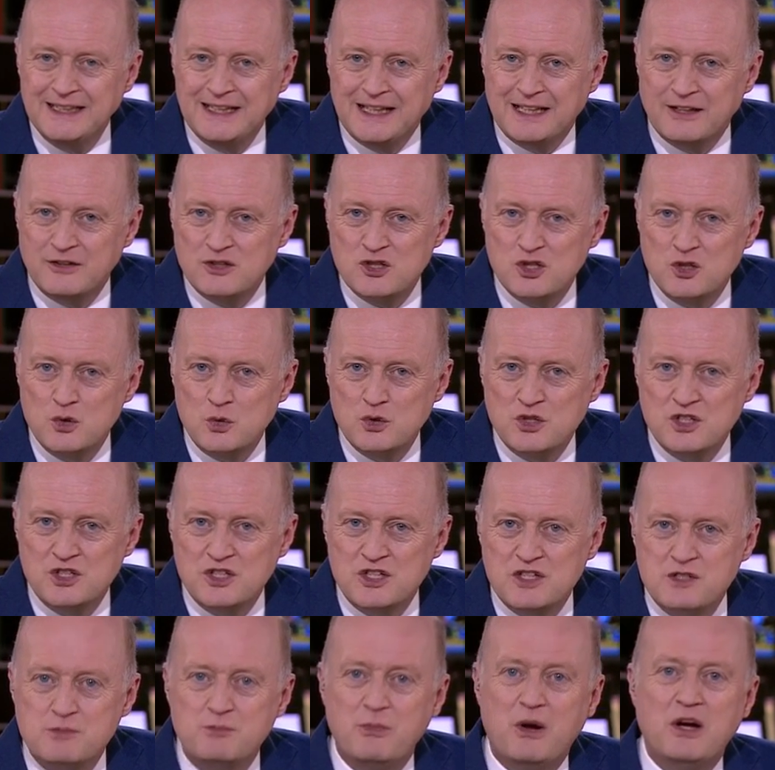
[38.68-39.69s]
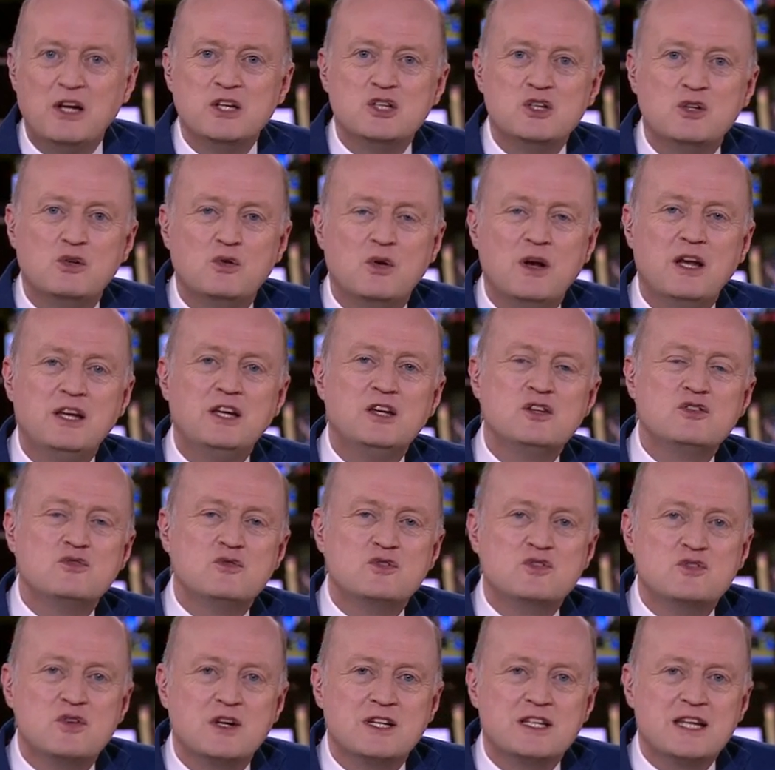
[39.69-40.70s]
And as shortages bite, Ukrainians
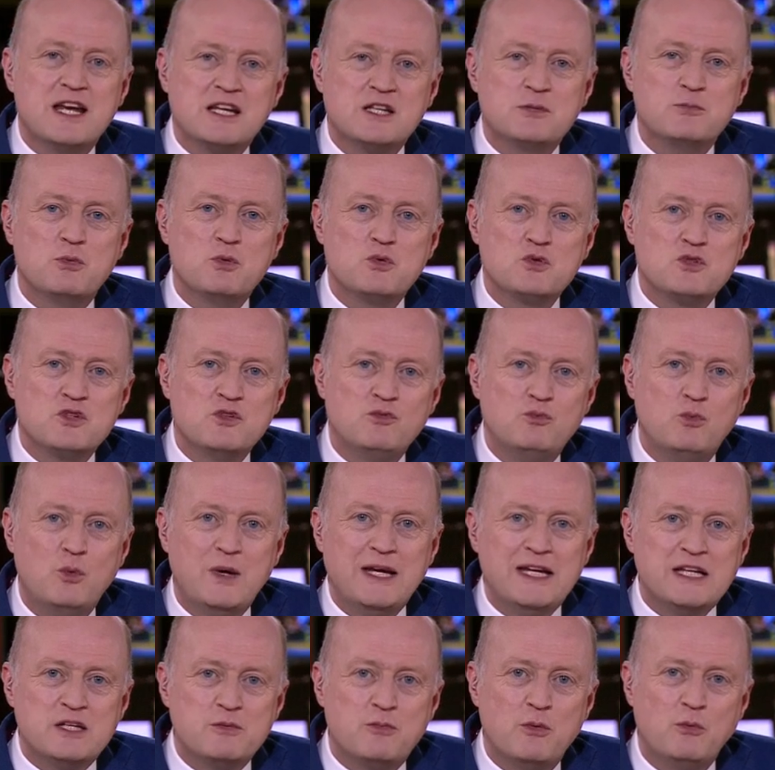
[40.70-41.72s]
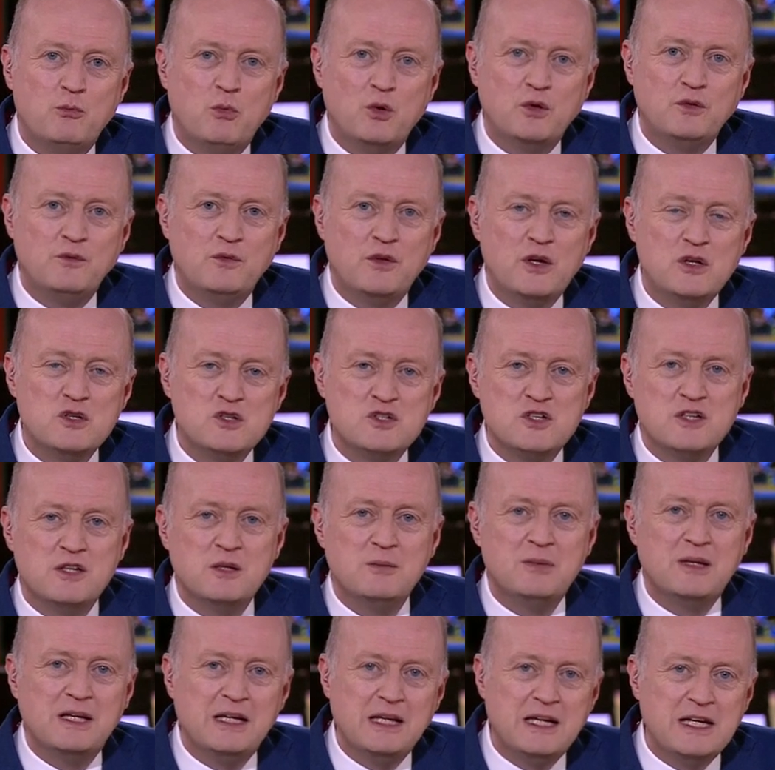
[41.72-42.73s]
restrict exports of wheat. But what of those in
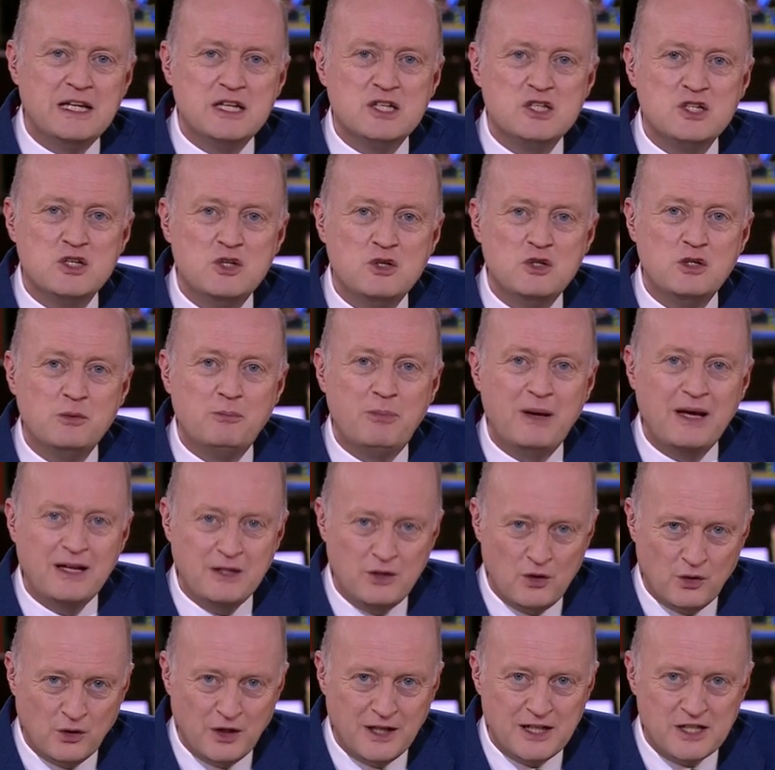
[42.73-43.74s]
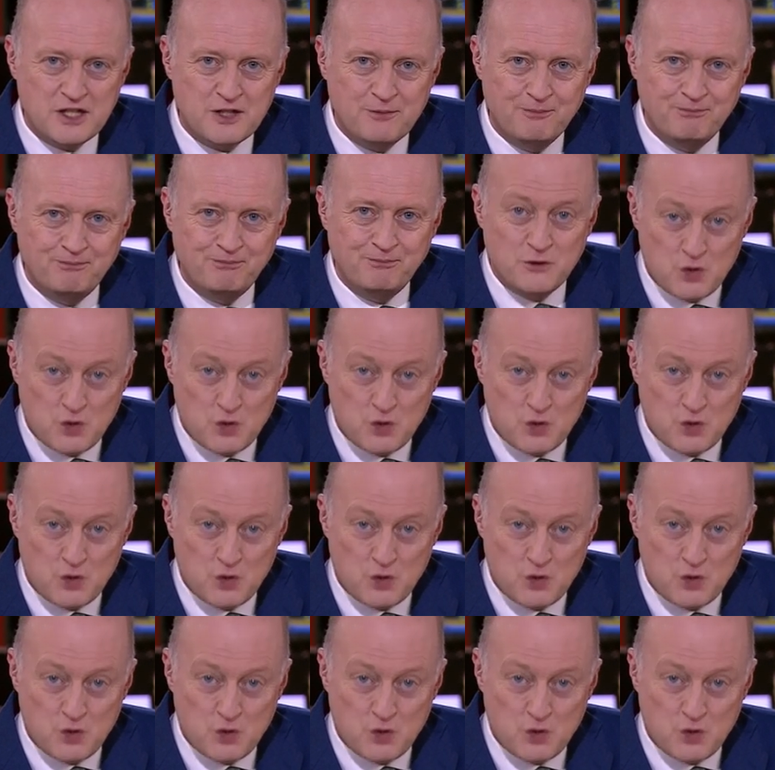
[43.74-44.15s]
the Middle East who depend on it?